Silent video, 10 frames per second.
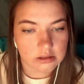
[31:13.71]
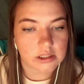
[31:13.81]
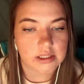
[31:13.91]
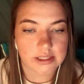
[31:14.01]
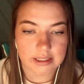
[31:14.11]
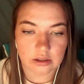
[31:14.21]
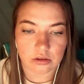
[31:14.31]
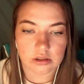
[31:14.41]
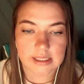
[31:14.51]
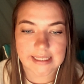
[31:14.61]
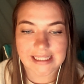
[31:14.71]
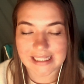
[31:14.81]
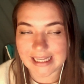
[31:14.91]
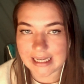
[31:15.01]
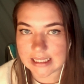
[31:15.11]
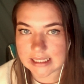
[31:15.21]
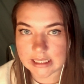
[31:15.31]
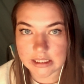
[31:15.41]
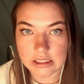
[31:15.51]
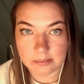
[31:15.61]
sickles, slings,
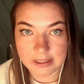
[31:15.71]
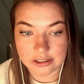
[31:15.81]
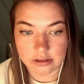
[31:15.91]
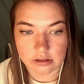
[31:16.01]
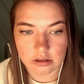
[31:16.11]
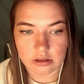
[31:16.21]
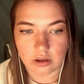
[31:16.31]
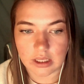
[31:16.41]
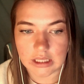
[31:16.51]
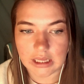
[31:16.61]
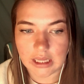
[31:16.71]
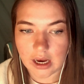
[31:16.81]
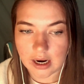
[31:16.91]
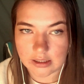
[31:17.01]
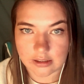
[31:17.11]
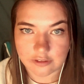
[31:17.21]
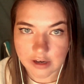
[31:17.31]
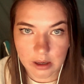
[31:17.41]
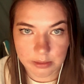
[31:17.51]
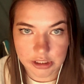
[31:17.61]
and spears. So a lot of
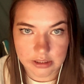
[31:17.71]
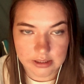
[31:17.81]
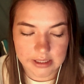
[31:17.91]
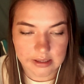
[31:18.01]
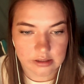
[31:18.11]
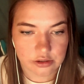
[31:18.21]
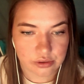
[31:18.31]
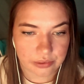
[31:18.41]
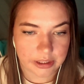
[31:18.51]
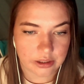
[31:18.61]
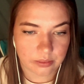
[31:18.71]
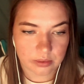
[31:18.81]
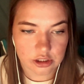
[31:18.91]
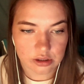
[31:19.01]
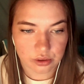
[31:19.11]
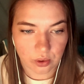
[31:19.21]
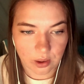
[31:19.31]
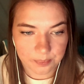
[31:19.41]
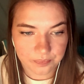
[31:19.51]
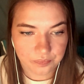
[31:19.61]
options as a druid, which is cool.